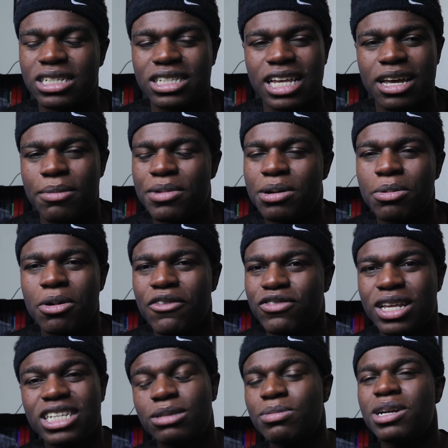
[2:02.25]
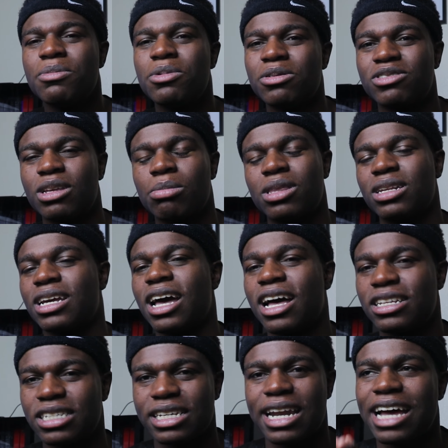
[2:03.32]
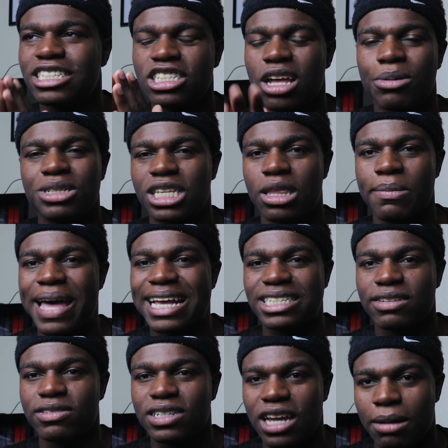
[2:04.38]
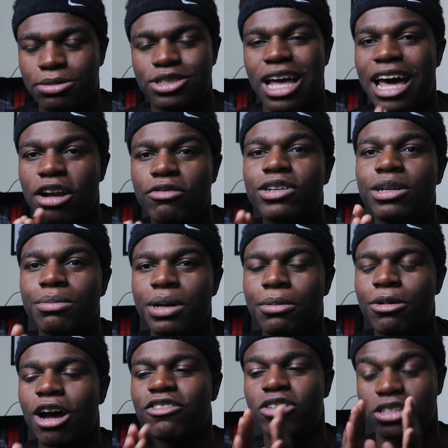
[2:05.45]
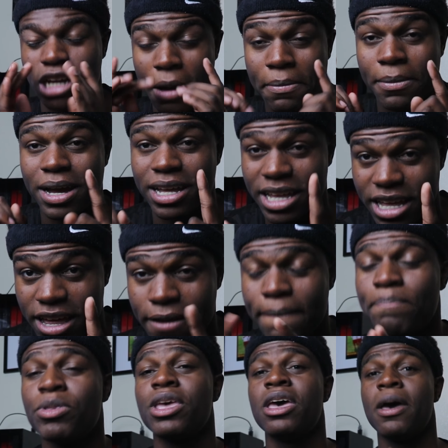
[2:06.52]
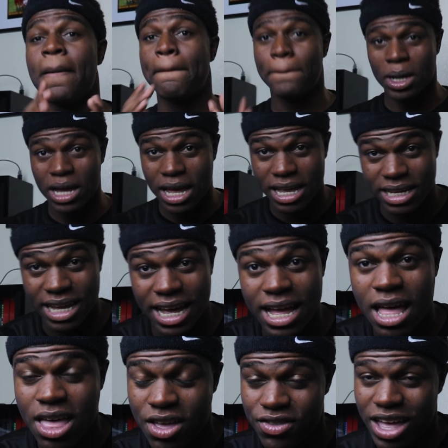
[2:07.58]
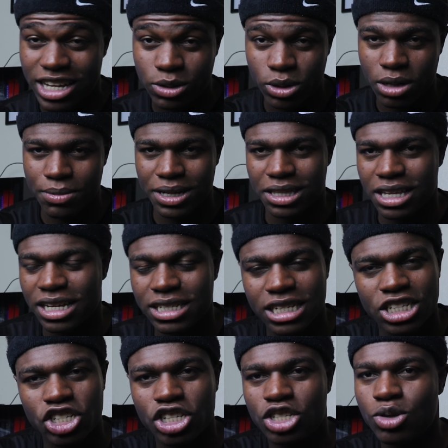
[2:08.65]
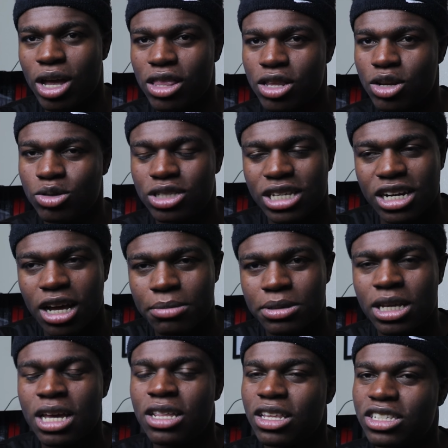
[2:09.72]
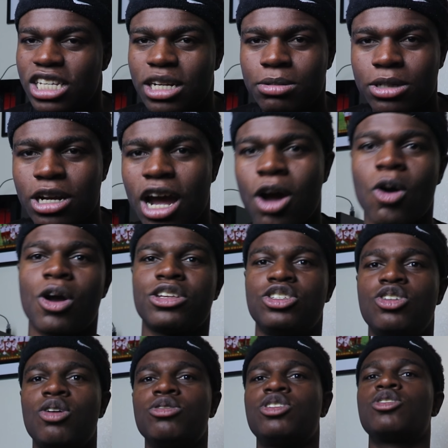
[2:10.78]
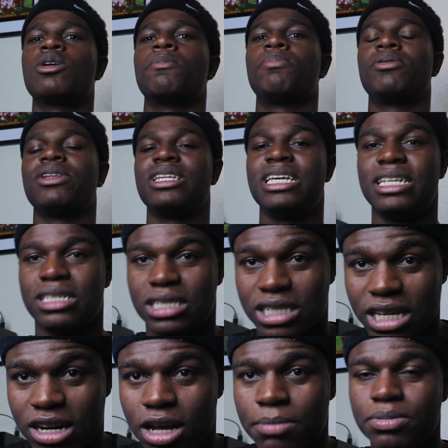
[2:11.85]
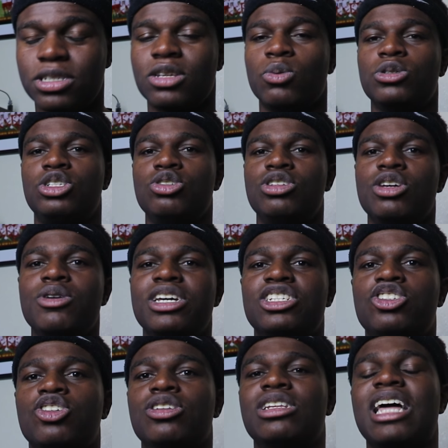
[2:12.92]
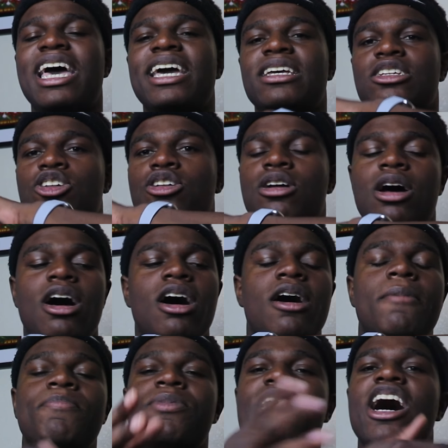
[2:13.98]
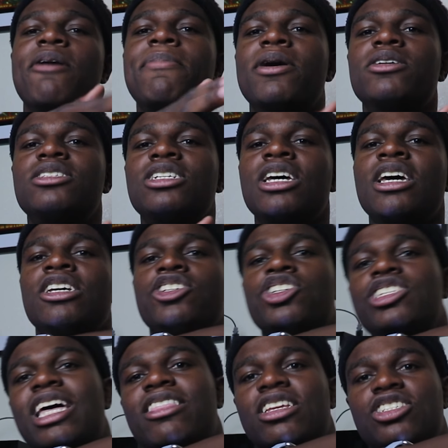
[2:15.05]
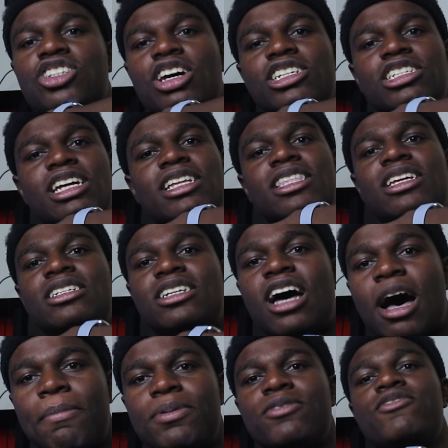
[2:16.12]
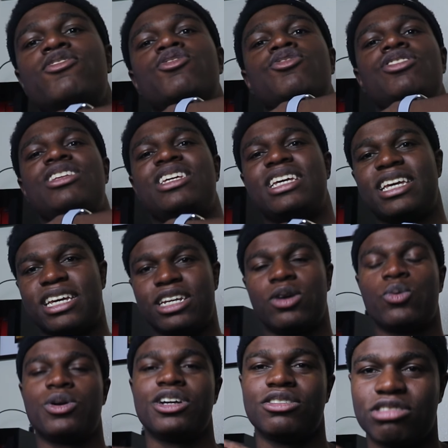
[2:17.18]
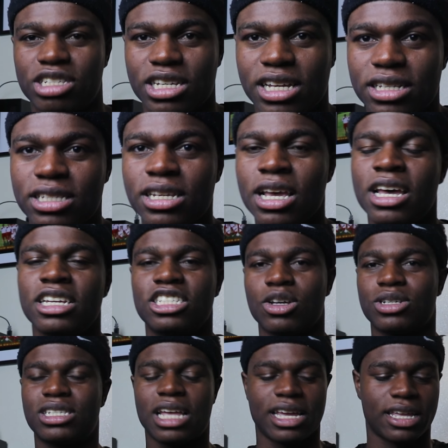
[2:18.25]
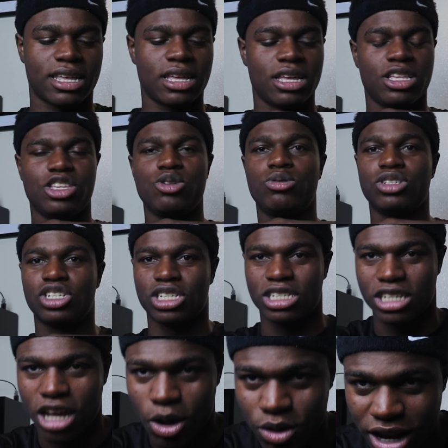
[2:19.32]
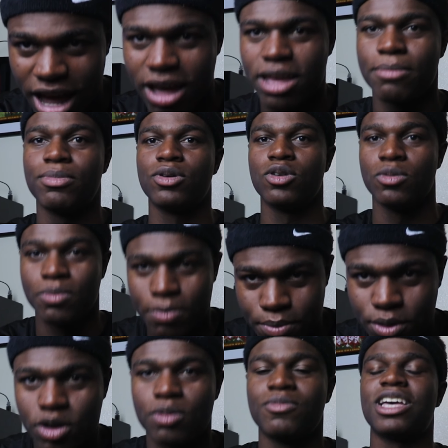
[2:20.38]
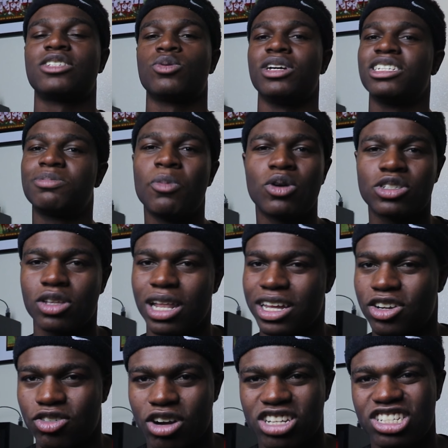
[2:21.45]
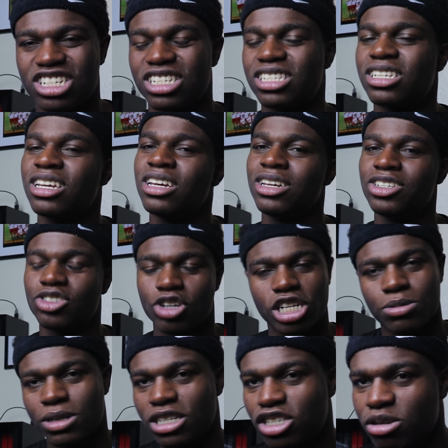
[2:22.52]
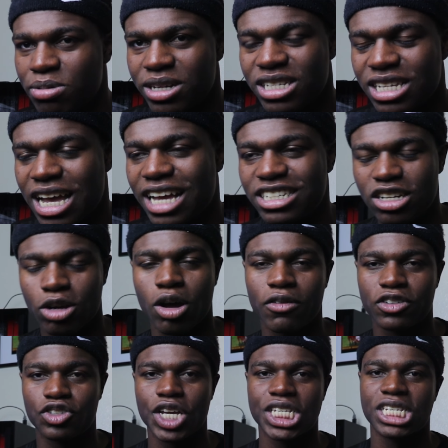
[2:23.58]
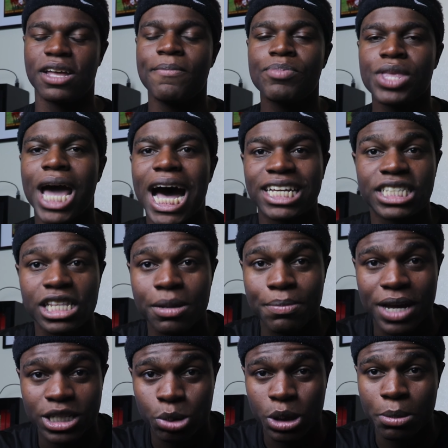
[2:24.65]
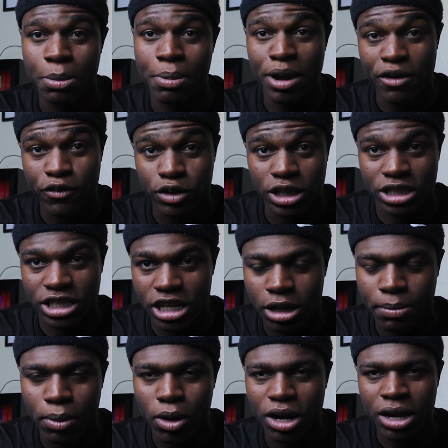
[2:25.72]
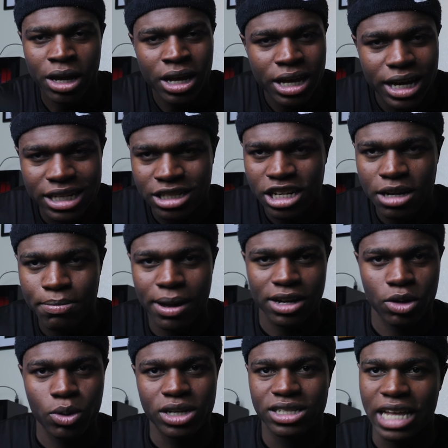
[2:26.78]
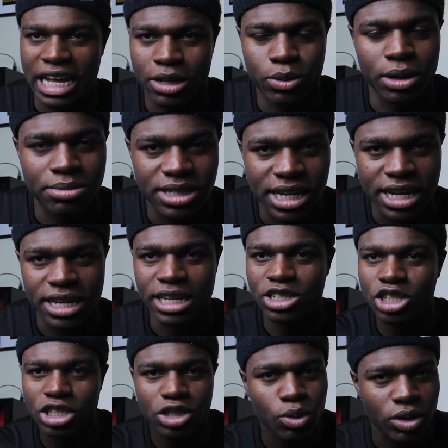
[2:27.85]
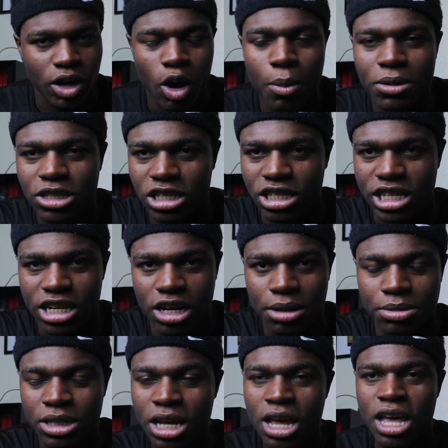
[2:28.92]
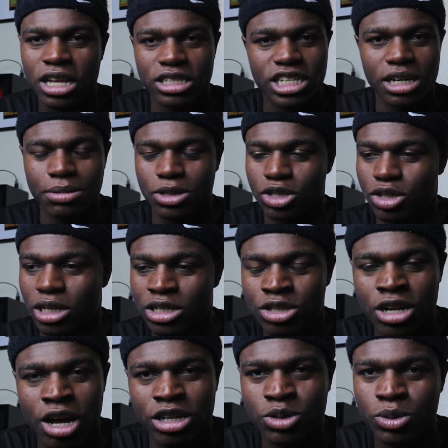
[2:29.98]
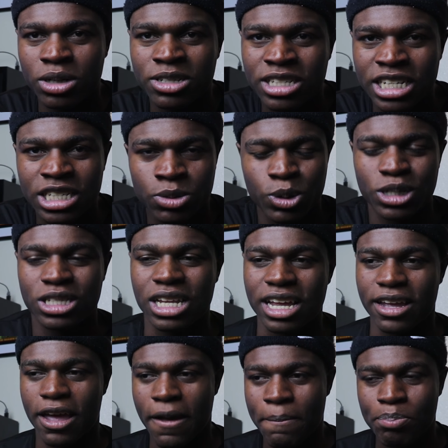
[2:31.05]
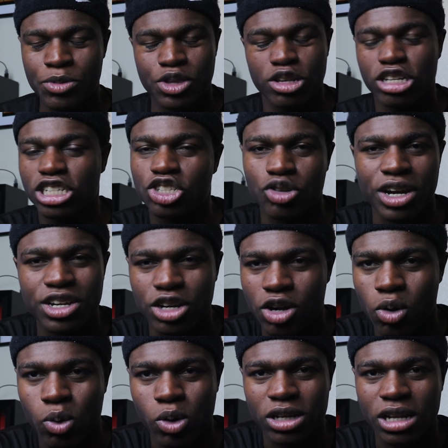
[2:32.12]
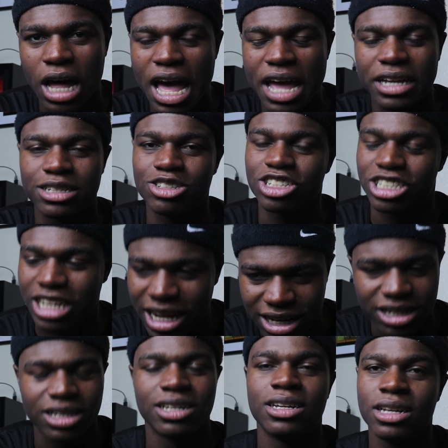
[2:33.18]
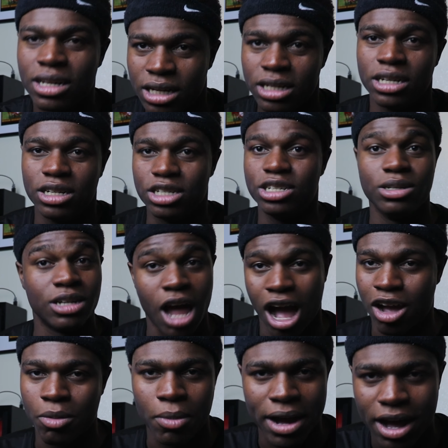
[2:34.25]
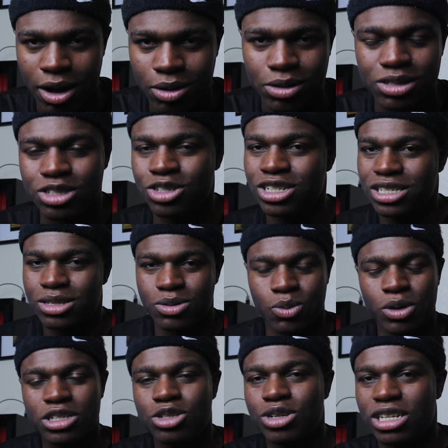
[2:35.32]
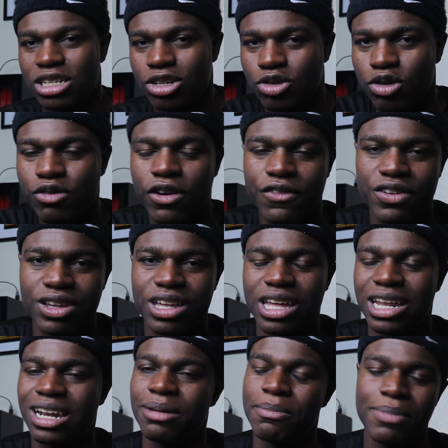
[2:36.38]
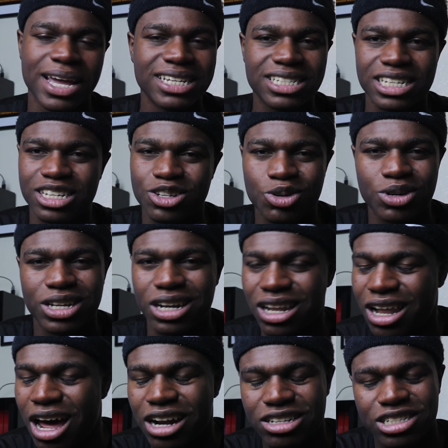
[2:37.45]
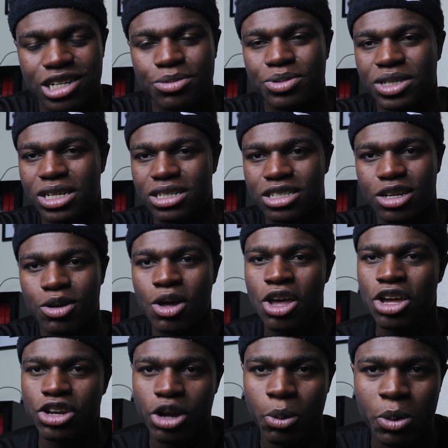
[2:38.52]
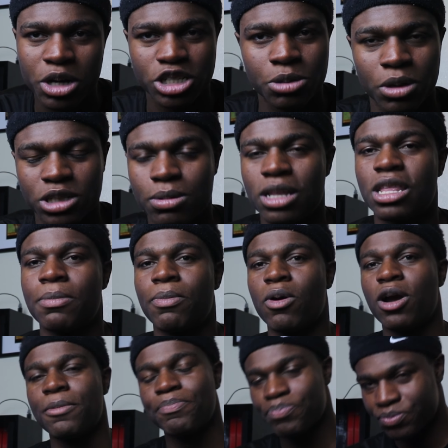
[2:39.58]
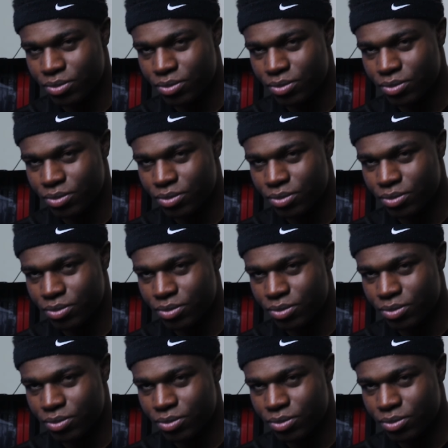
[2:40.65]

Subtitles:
It's like a minimum of, it's minimum of something guys, and I just always get the max every time, so I don't really remember off the top of my head. But yeah, that's one of the big things. It's just you have to do sit-ups. The sit-ups are not hard. You don't do complete sit-ups. What you do is your leg, your elbows just have to touch like the top of your knee in a weird sense. So it's like, you can just go down and boom, boom, that's why. It's more so like crunches. Trust me, it's super easy guys, don't overstress it. I said the best way to prepare for the sit-up part is literally by doing exactly what I'm saying. It's just doing a whole bunch of sit-ups. Sit-ups is, it's one of those things where it's like, you just train your core a lot and you just kind of knock them out. You just, once you get the groove of it, and in basic, you'll get a lot of sit-ups in, so don't worry too much about that part.